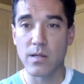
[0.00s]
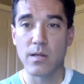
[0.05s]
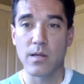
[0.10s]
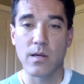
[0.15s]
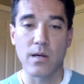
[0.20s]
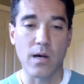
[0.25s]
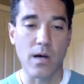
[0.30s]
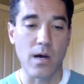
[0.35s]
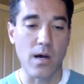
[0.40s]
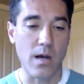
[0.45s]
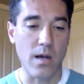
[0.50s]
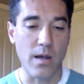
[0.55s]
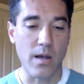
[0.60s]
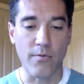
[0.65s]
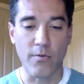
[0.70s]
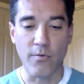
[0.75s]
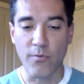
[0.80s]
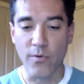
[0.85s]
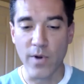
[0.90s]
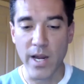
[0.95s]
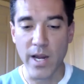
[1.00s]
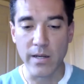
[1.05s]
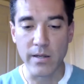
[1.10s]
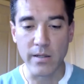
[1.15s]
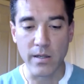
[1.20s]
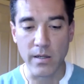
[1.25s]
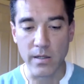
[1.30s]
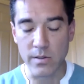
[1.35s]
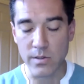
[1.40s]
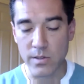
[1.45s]
I have a
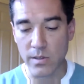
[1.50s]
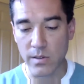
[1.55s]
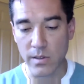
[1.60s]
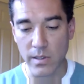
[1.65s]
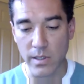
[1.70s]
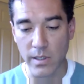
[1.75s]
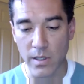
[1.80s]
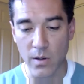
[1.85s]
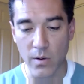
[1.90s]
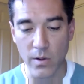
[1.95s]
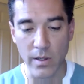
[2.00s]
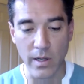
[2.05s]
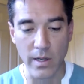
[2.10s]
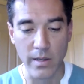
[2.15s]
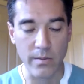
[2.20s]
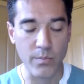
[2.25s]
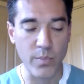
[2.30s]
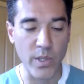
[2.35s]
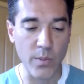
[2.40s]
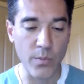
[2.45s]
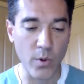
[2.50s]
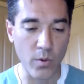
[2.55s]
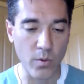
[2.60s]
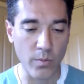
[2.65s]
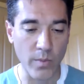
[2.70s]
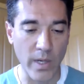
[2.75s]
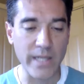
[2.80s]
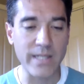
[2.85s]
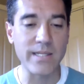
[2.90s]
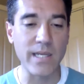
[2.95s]
friend and, you know, and people,
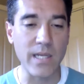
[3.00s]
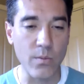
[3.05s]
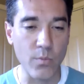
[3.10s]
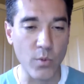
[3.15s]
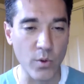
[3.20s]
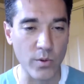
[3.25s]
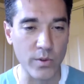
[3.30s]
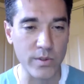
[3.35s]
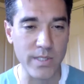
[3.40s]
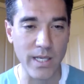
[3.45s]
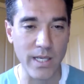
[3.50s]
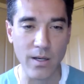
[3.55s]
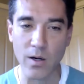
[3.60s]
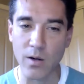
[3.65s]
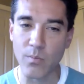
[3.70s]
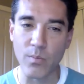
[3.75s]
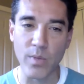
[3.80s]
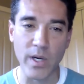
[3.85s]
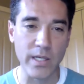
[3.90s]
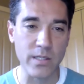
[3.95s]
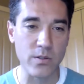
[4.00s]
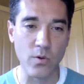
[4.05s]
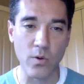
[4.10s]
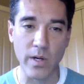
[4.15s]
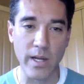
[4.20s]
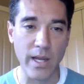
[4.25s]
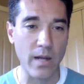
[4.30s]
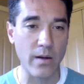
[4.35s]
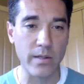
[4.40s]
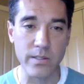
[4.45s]
my team will say, oh, Mike's
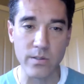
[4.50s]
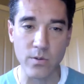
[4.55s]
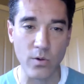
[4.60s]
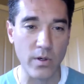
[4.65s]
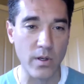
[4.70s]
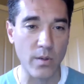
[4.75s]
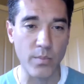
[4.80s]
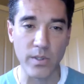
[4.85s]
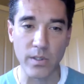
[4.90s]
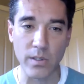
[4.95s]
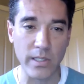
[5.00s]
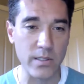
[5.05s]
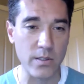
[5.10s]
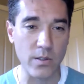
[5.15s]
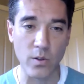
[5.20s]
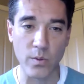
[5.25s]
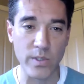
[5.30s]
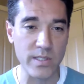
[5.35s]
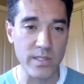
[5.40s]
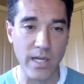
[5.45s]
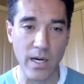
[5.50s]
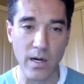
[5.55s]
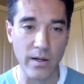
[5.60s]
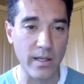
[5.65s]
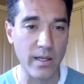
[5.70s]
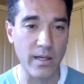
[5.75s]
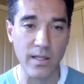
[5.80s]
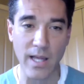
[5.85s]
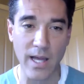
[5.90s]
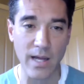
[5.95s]
going out and he's going up and he's going to be
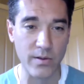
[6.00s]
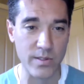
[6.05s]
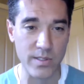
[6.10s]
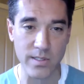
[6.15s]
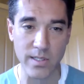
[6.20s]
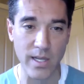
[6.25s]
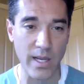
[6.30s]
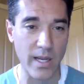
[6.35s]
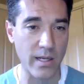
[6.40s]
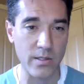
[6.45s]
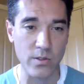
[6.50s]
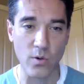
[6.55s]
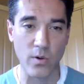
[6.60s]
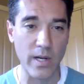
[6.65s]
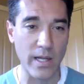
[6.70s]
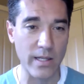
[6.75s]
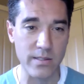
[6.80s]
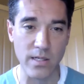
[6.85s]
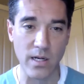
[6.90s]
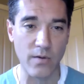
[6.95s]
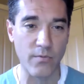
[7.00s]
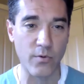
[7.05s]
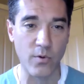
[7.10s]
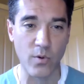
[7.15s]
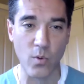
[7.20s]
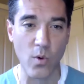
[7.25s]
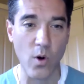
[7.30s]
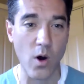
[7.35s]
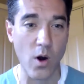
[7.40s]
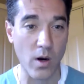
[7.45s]
staring at clouds today. He's going outside for
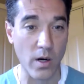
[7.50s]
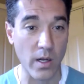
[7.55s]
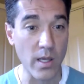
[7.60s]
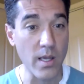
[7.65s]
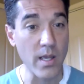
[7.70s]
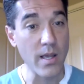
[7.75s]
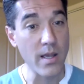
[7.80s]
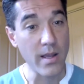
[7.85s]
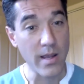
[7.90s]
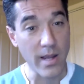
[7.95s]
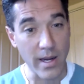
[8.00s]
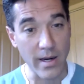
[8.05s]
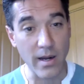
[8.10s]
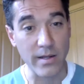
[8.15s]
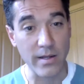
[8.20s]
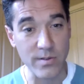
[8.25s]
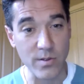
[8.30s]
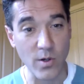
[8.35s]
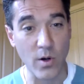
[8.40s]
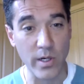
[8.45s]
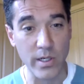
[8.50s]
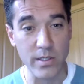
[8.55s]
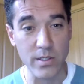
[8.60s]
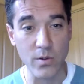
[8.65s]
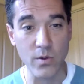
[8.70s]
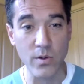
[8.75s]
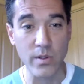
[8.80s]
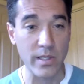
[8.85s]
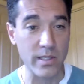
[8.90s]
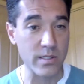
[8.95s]
a walk. And I started
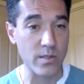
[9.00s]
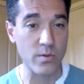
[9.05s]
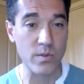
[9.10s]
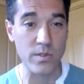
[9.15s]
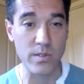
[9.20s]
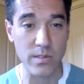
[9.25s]
doing this.